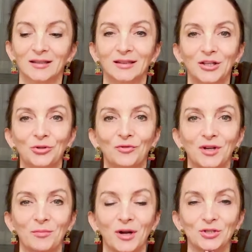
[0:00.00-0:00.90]
Thank you
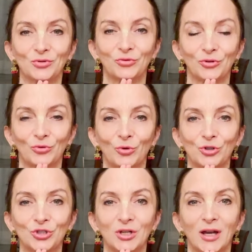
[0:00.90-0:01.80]
very much for
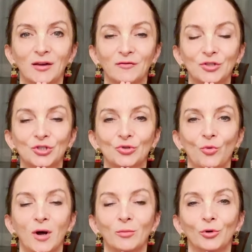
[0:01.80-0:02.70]
watching. I wish you
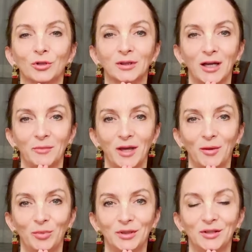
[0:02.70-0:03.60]
one more time
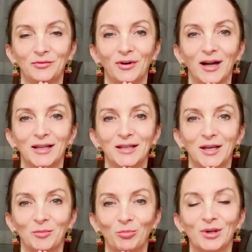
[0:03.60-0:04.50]
happy Diwali
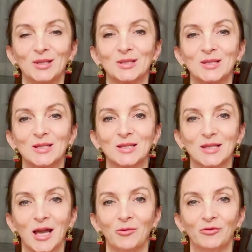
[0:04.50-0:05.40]
and please this
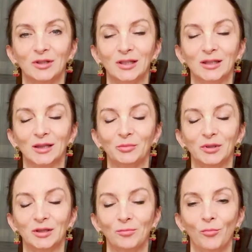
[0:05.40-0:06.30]
time with little
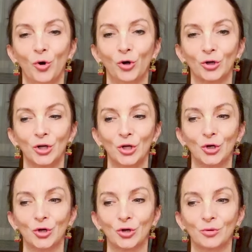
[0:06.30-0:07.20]
bit more
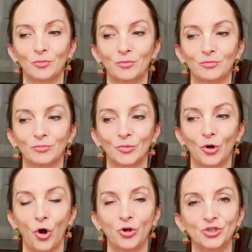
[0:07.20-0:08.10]

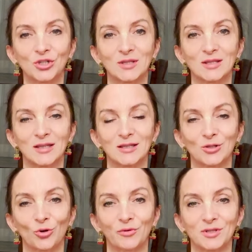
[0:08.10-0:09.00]
consciousness
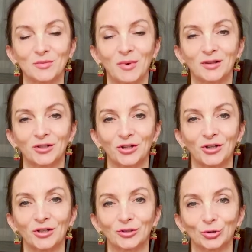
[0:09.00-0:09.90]
towards Mother
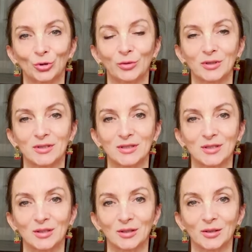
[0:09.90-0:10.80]
Earth,
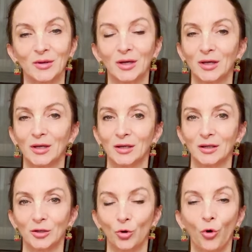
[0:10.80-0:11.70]
towards uh,
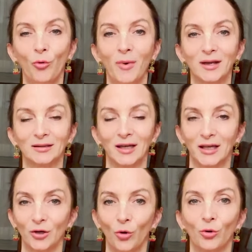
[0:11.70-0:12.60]
uh Gomata
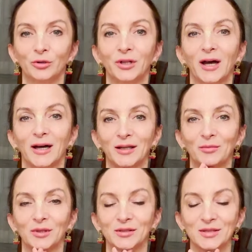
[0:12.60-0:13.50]
and all the
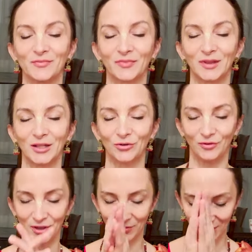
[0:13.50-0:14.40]
animals. Thank you
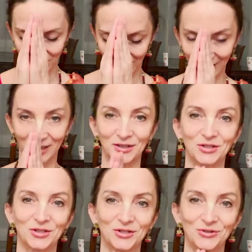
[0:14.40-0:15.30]
very much. Hare
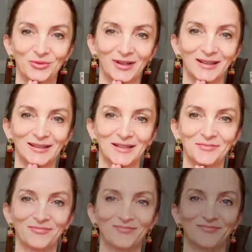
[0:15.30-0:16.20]
Krishna.
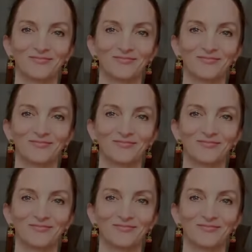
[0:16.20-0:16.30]
Ratri.